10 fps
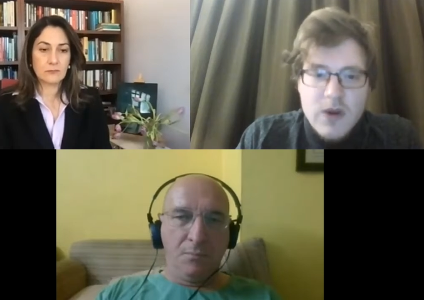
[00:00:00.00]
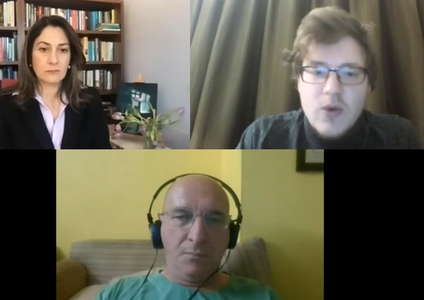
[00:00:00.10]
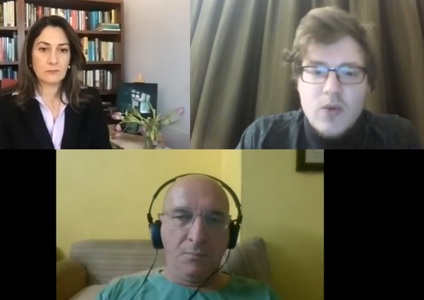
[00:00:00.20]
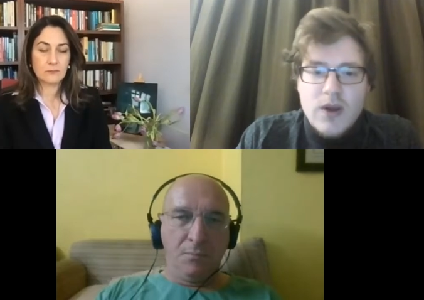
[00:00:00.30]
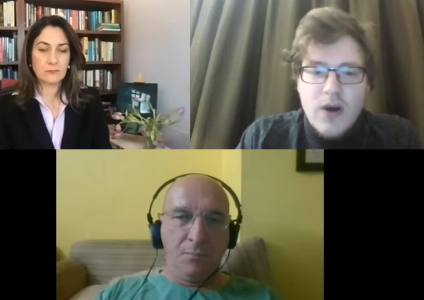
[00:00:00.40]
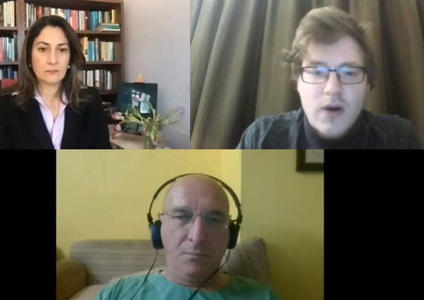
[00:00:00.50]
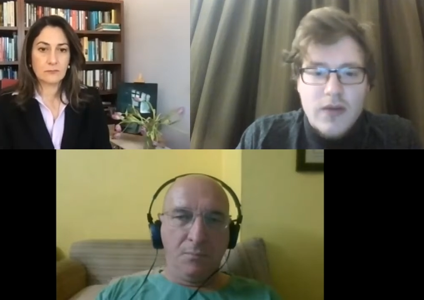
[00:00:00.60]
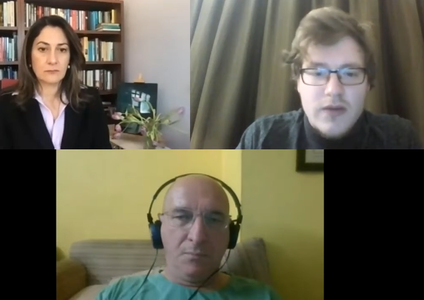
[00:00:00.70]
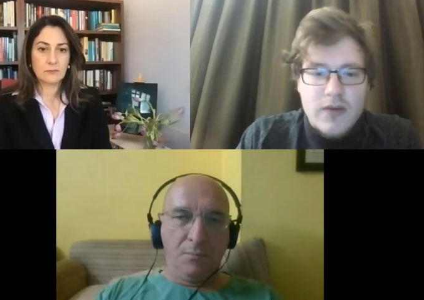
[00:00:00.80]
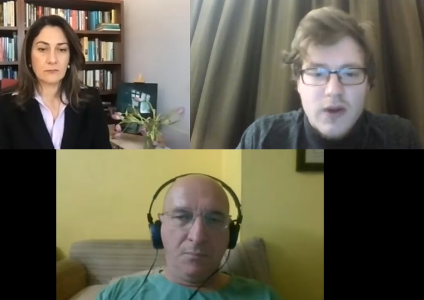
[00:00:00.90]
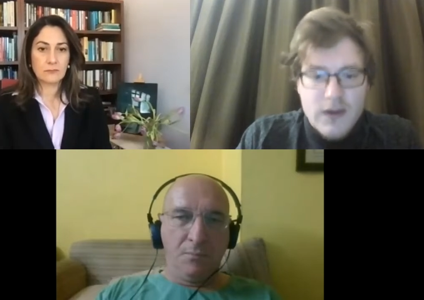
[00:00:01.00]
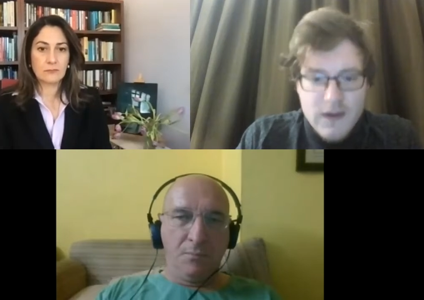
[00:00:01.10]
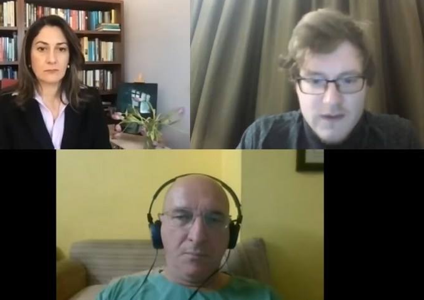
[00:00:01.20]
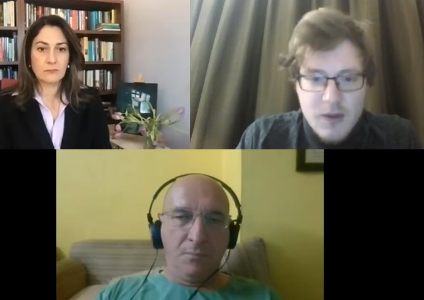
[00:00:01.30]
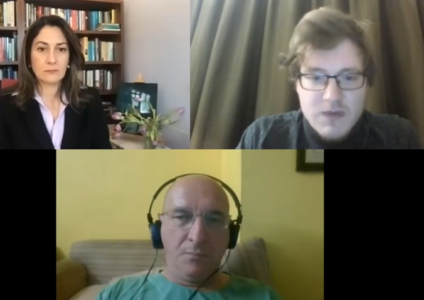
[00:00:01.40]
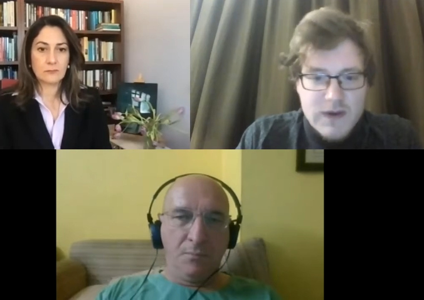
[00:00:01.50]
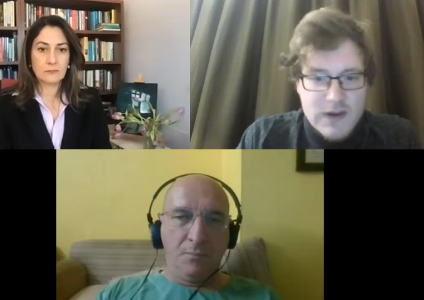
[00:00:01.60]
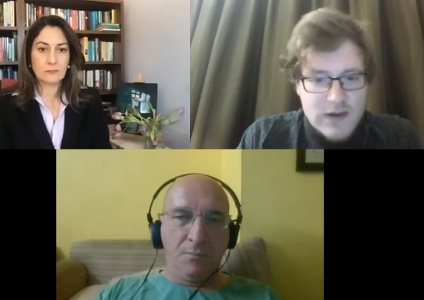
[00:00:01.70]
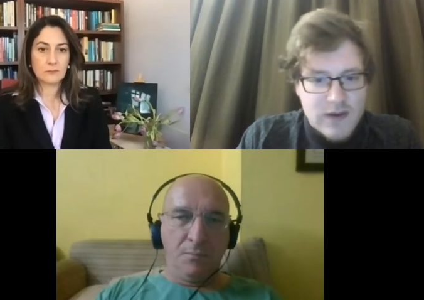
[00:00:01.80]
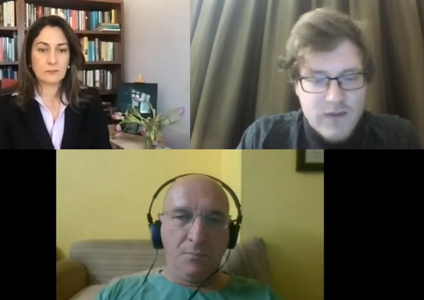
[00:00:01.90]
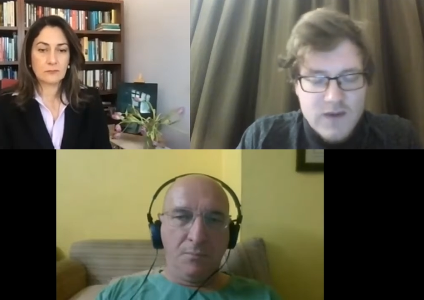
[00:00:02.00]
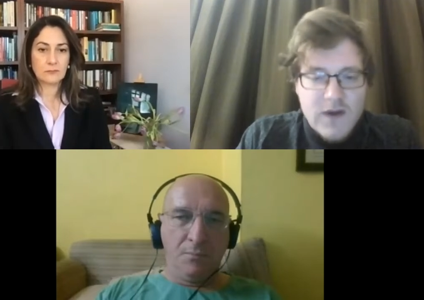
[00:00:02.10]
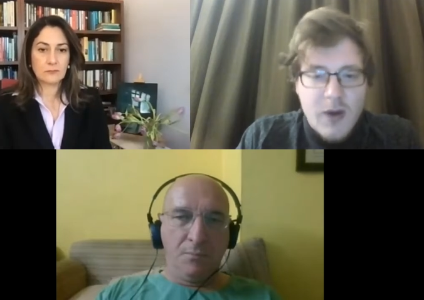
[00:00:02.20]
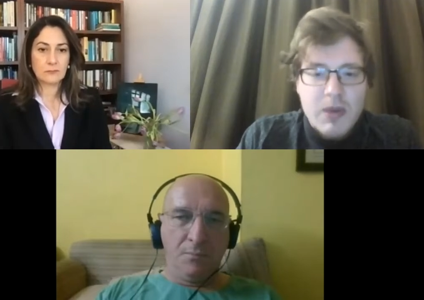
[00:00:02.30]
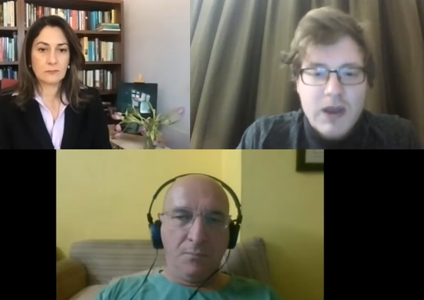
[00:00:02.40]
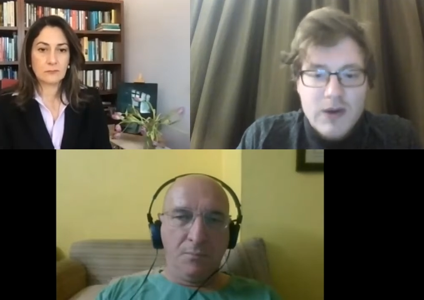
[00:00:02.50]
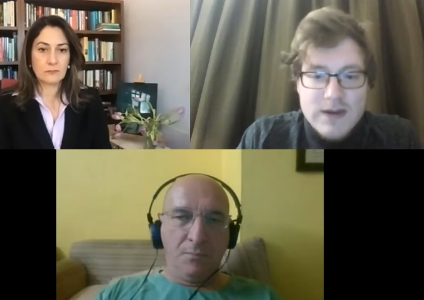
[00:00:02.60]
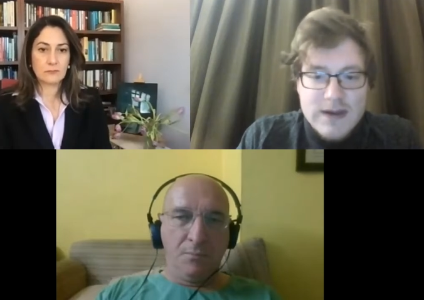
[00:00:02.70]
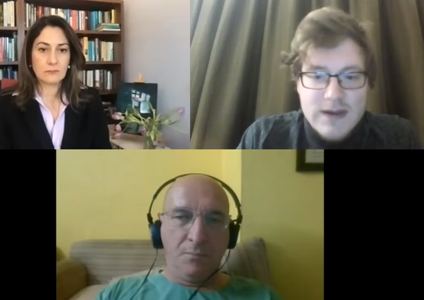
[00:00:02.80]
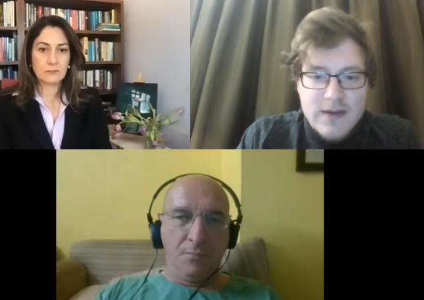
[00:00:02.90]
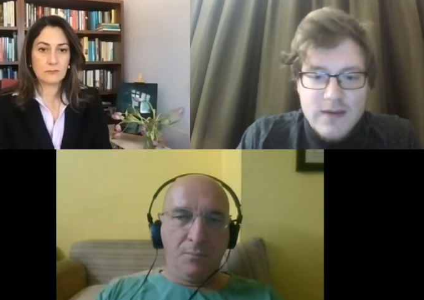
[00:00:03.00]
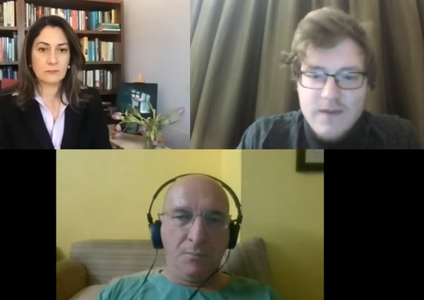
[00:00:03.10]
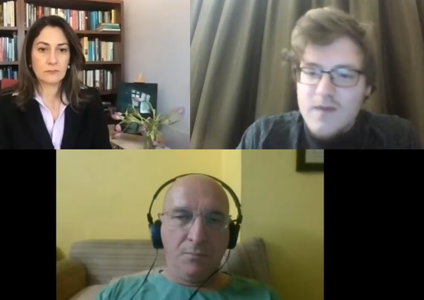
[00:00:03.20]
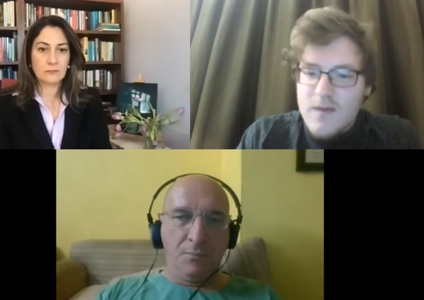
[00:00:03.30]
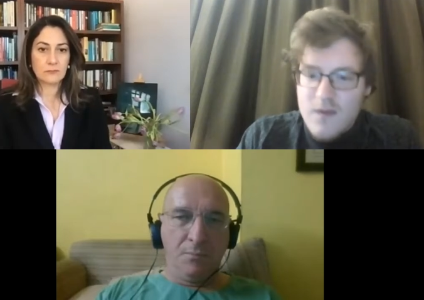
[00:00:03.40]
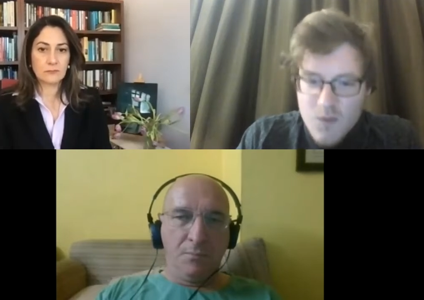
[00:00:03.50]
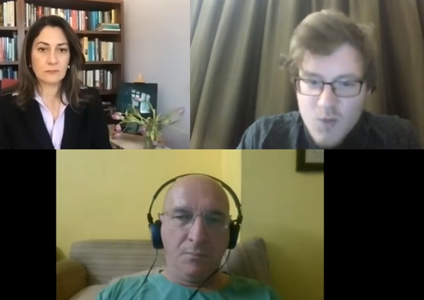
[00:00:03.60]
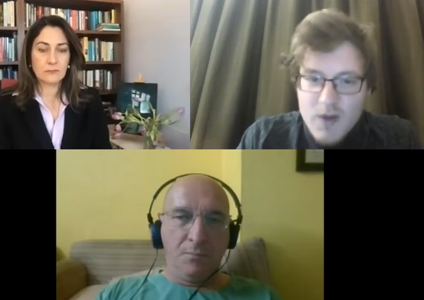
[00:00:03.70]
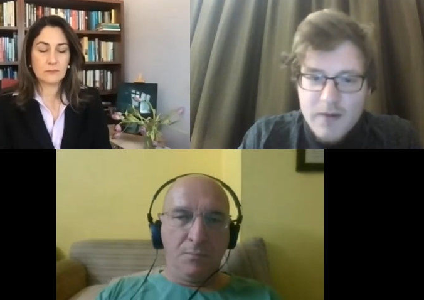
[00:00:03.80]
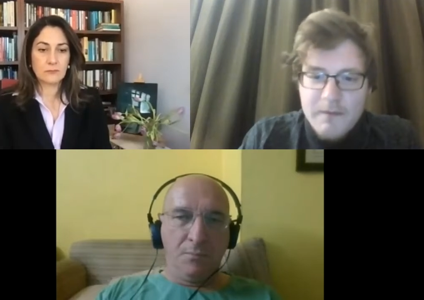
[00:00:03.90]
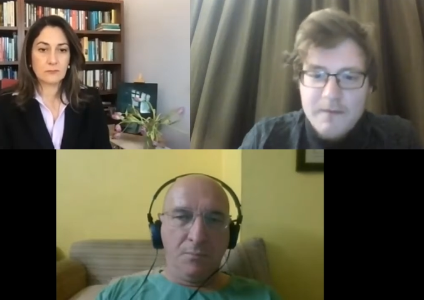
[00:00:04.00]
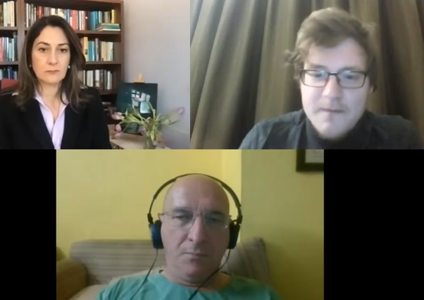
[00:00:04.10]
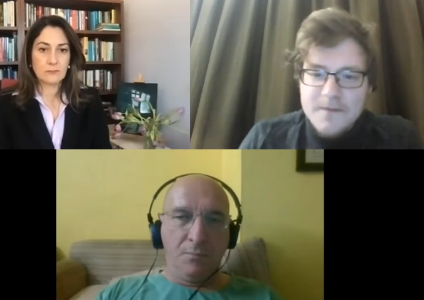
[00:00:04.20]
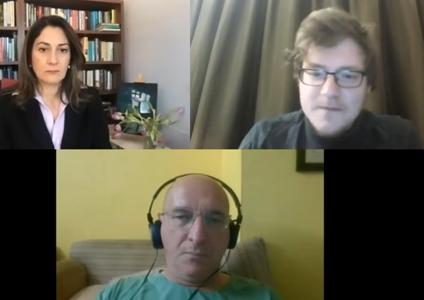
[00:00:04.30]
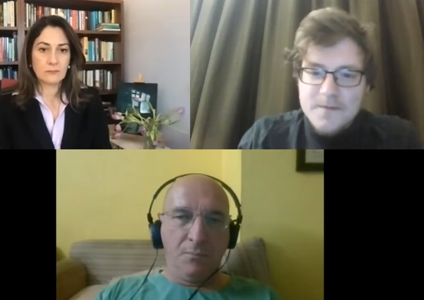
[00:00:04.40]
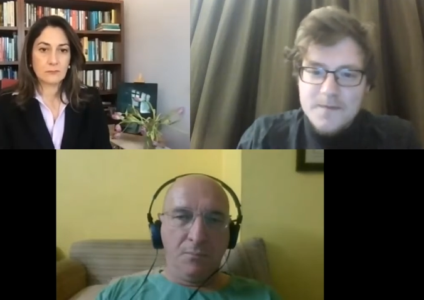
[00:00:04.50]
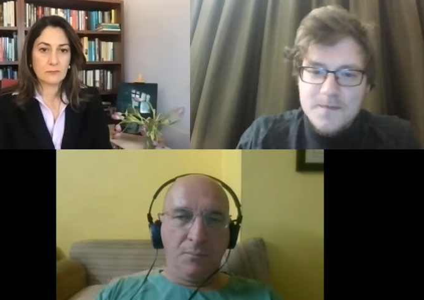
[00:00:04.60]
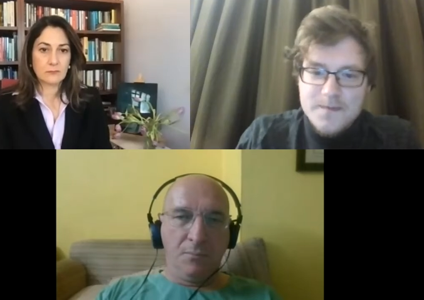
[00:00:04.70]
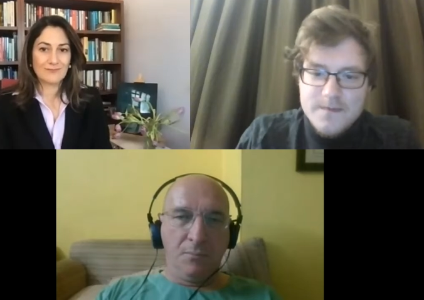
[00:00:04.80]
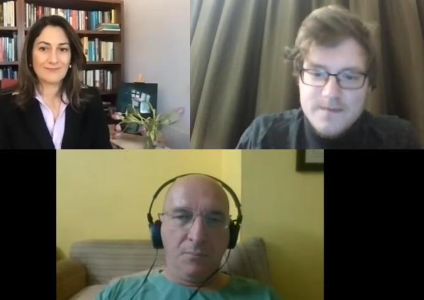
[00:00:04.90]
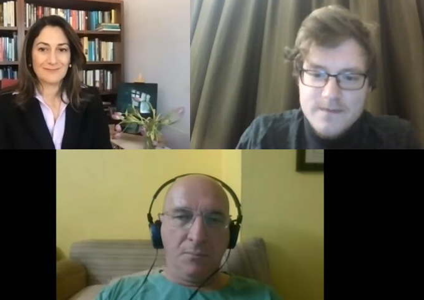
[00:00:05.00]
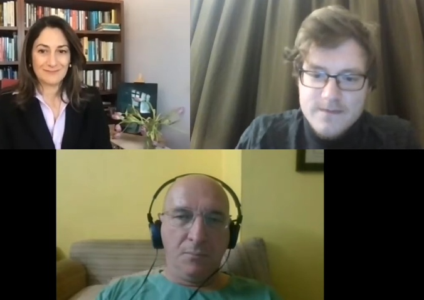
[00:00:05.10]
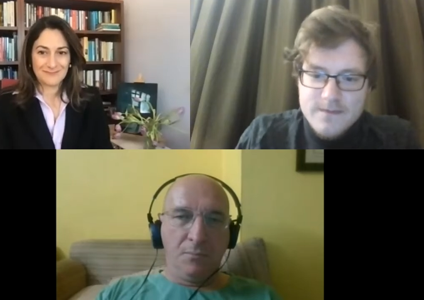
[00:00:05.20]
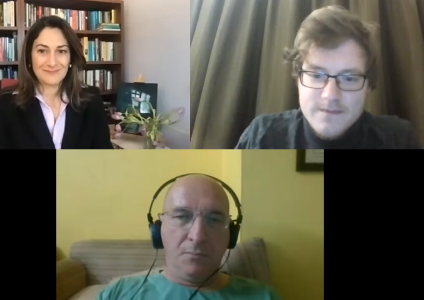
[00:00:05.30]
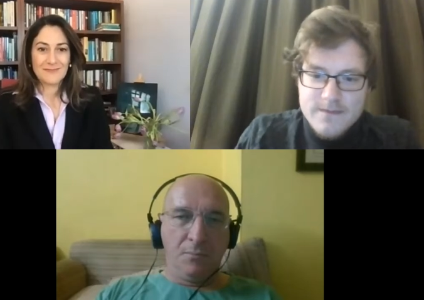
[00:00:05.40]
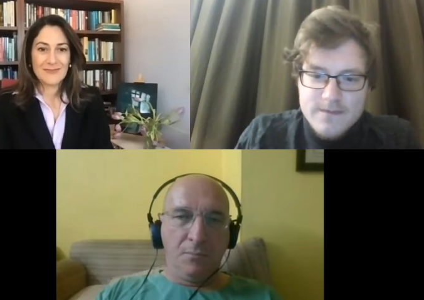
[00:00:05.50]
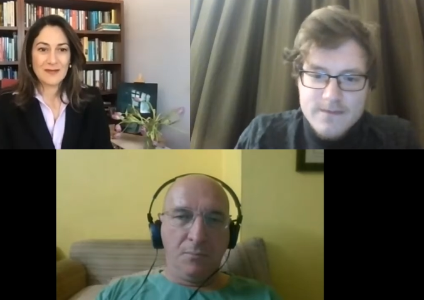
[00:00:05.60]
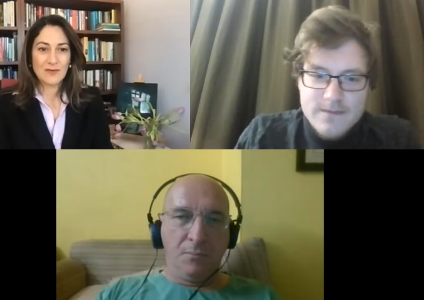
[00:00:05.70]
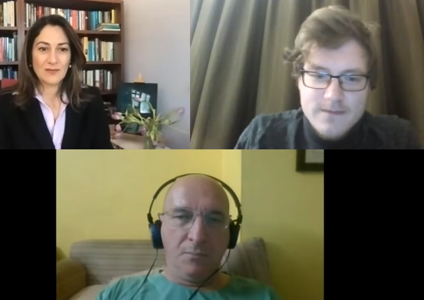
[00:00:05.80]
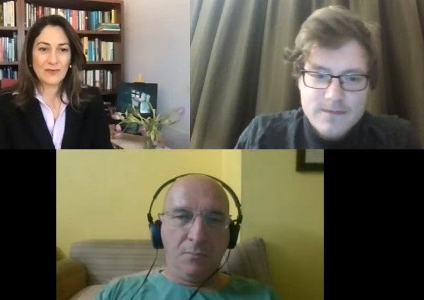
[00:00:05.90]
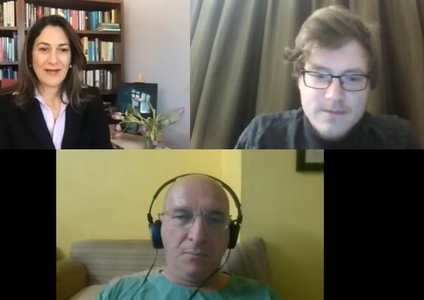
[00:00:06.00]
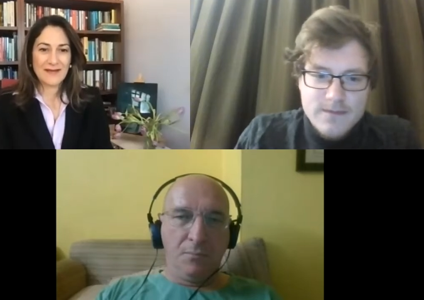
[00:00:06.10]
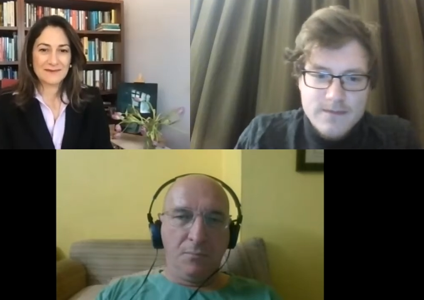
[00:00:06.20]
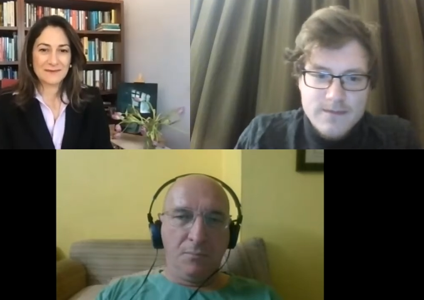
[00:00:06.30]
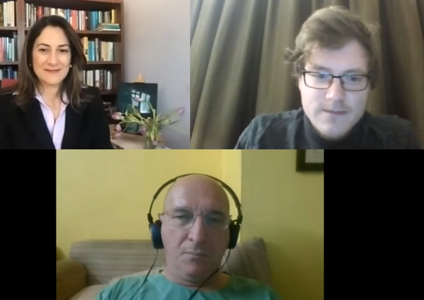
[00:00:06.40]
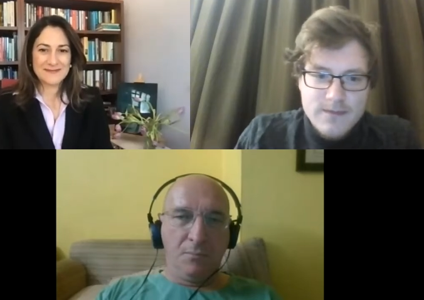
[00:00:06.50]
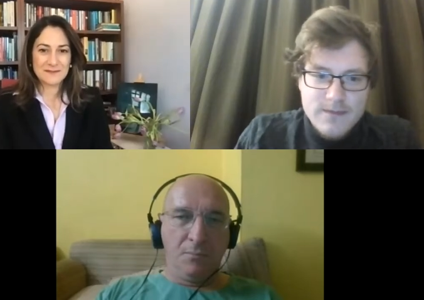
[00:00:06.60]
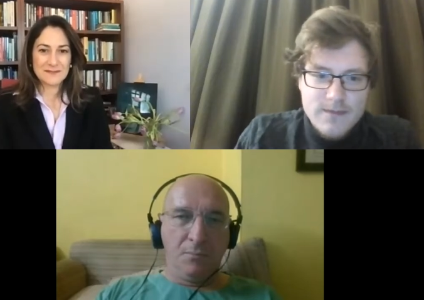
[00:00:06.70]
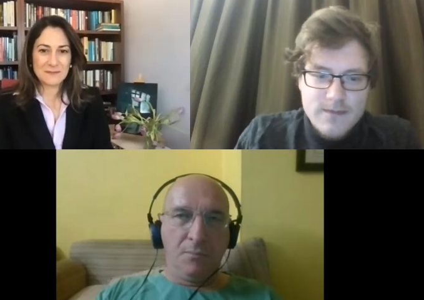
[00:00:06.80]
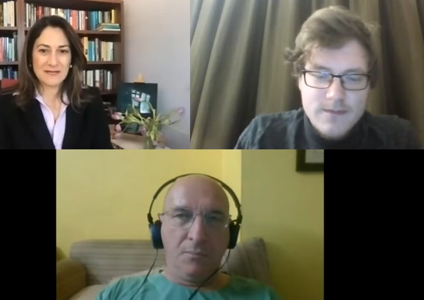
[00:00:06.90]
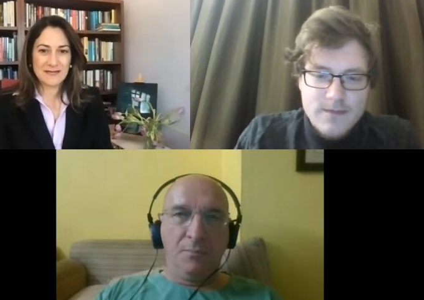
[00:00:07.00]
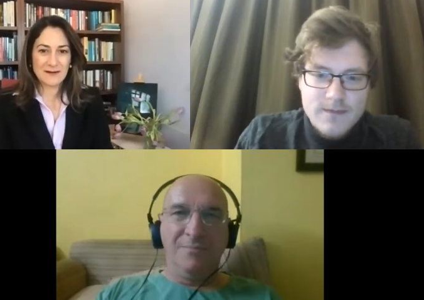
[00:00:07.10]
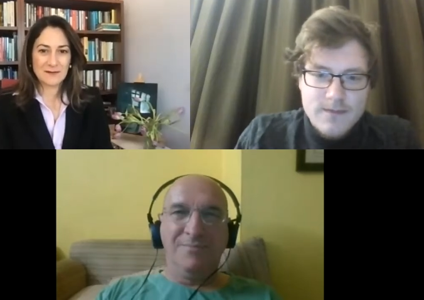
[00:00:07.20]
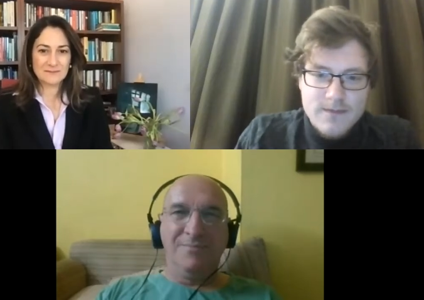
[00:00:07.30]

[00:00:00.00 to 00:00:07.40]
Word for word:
Speaker 1: renowned author on the subject of the job guarantee. Welcome.
Speaker 2: Thank you for having me. It's good to be here.